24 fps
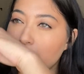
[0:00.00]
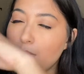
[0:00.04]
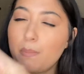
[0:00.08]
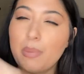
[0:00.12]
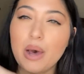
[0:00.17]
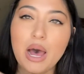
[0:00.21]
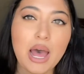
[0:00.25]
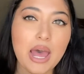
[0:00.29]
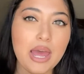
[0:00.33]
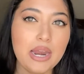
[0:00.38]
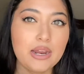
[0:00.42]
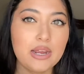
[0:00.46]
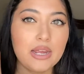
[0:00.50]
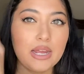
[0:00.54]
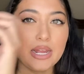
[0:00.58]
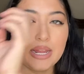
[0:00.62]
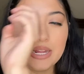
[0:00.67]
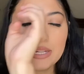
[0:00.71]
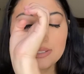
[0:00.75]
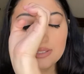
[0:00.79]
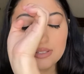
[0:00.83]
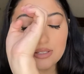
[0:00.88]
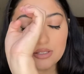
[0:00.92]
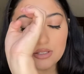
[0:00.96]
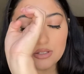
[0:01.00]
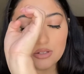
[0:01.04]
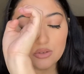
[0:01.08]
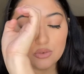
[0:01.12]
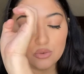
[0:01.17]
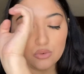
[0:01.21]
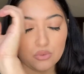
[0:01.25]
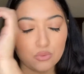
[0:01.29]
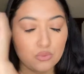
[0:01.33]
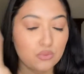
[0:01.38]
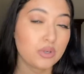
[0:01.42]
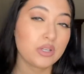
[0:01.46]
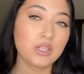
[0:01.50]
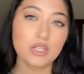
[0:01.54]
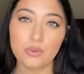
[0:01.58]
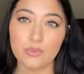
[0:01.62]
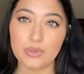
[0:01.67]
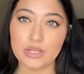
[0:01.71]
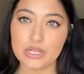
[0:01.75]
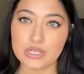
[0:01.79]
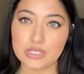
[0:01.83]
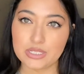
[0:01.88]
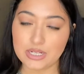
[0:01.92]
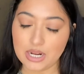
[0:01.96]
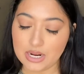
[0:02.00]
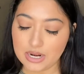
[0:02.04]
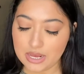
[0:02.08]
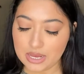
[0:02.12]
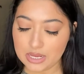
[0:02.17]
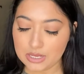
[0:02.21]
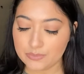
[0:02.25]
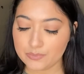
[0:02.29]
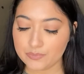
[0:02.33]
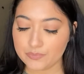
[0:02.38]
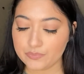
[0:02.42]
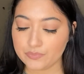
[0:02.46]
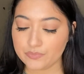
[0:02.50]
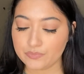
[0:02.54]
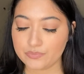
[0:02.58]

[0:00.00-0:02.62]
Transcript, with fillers: but it's really, really stunning.